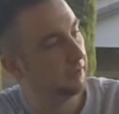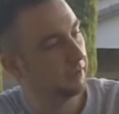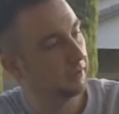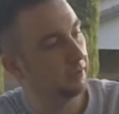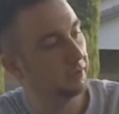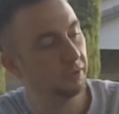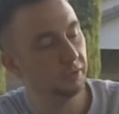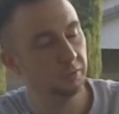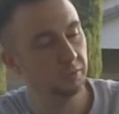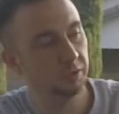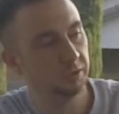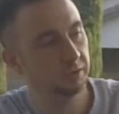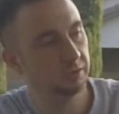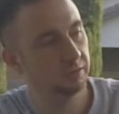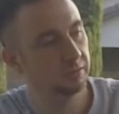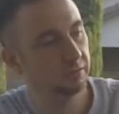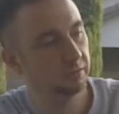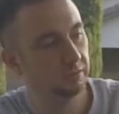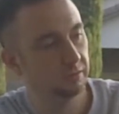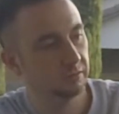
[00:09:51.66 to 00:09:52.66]
3rd one,
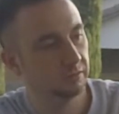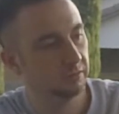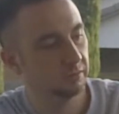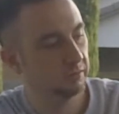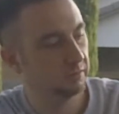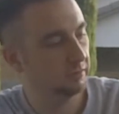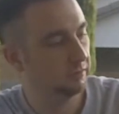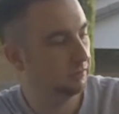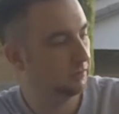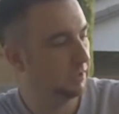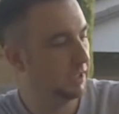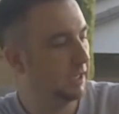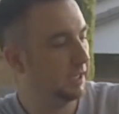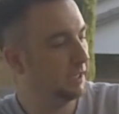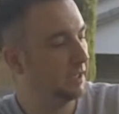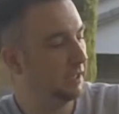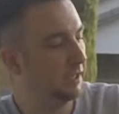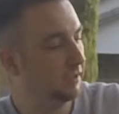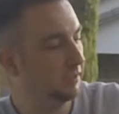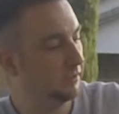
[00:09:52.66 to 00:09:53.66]

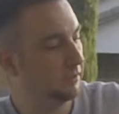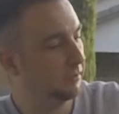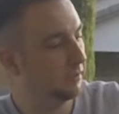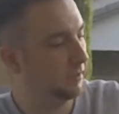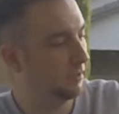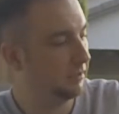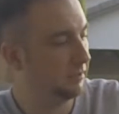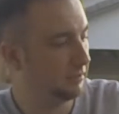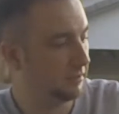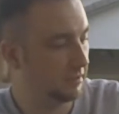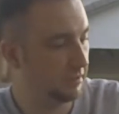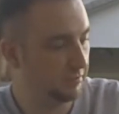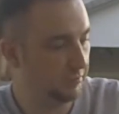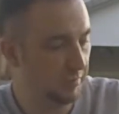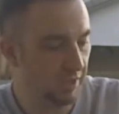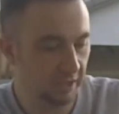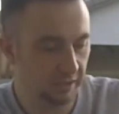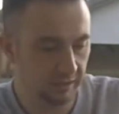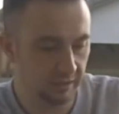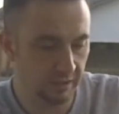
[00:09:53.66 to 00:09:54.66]
9/8. Gal came
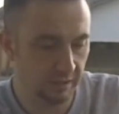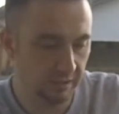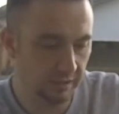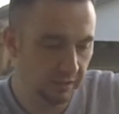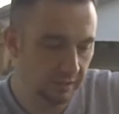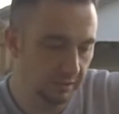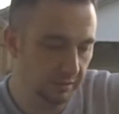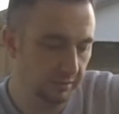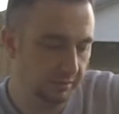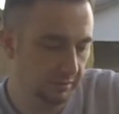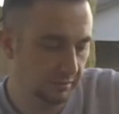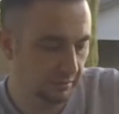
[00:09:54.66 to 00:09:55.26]
back 9/8.